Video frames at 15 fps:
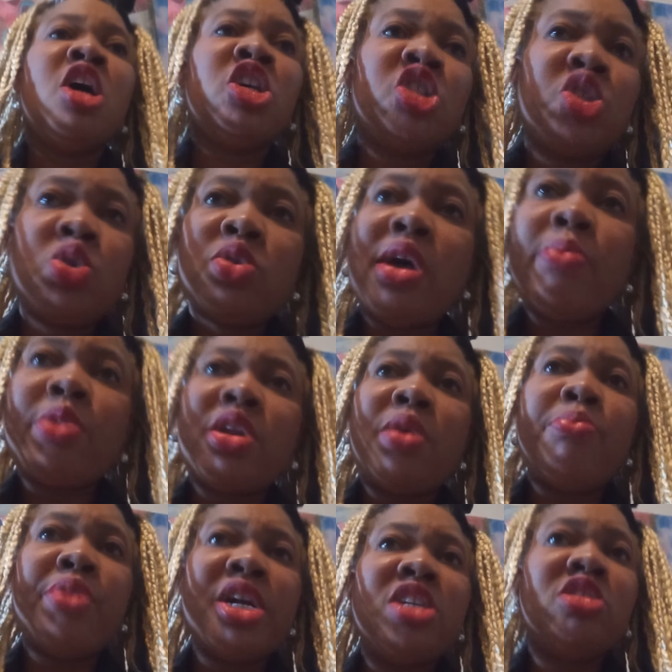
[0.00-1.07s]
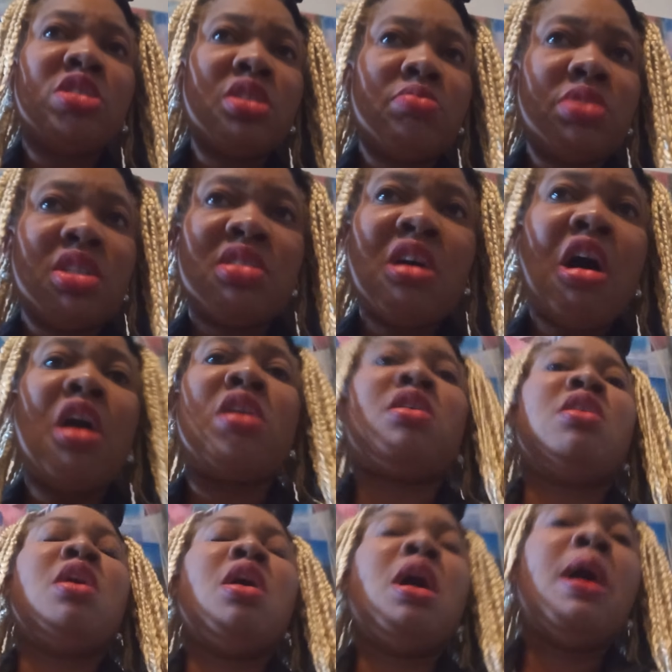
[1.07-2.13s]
Soon I'm going to bring you some stock,